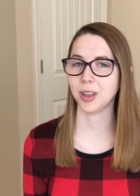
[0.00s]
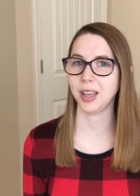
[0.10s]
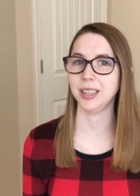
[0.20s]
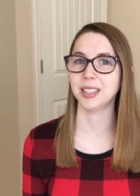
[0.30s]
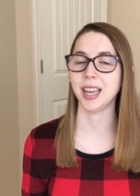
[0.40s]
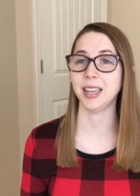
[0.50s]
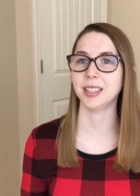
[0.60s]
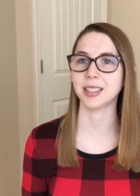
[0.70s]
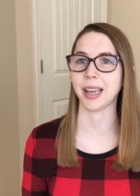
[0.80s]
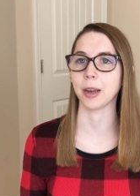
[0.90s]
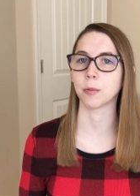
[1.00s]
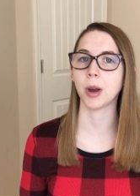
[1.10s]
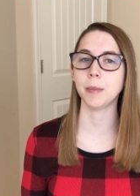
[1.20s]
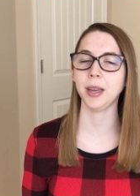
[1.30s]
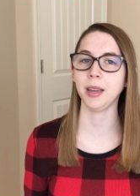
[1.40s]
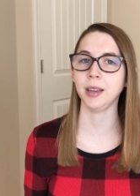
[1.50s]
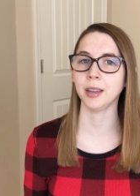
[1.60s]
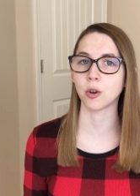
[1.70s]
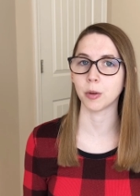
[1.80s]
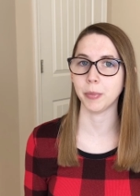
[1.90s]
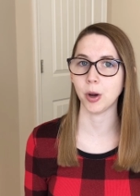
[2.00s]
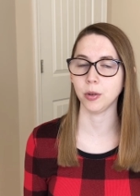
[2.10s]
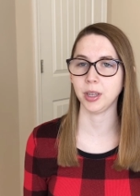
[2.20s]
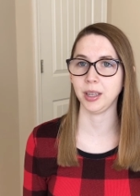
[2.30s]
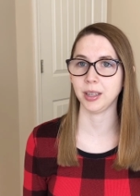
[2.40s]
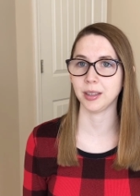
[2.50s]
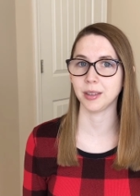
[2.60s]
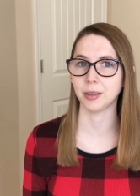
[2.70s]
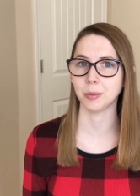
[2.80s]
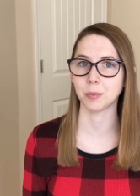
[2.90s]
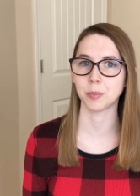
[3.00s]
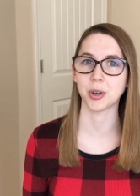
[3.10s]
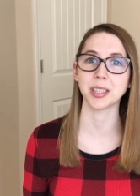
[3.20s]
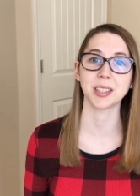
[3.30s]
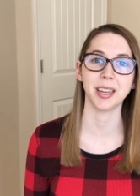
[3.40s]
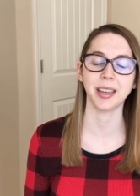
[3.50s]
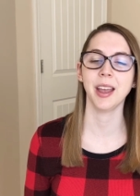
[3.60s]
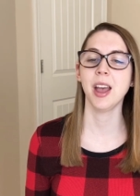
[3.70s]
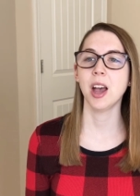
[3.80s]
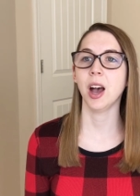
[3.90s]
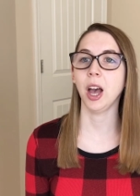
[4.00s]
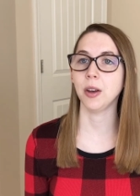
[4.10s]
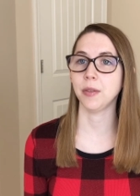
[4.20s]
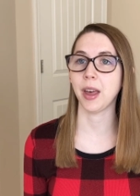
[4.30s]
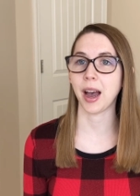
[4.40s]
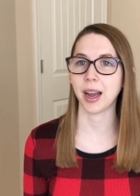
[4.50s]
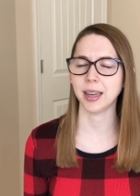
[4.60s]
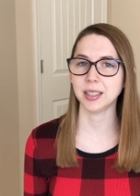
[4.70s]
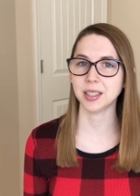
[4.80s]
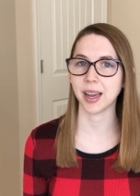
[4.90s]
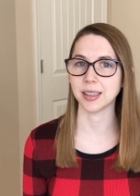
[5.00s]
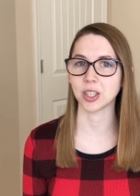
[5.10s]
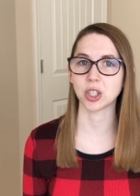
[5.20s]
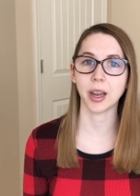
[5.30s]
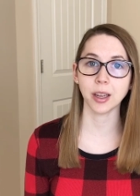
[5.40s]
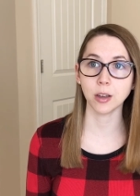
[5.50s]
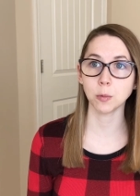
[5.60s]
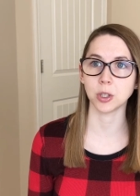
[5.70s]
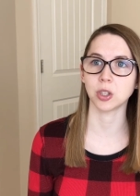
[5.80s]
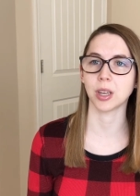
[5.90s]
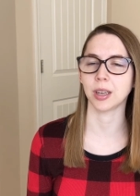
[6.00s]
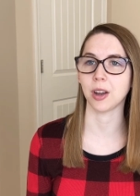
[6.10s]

intense like rubbing or poking, pressing of the eyes as a child, which can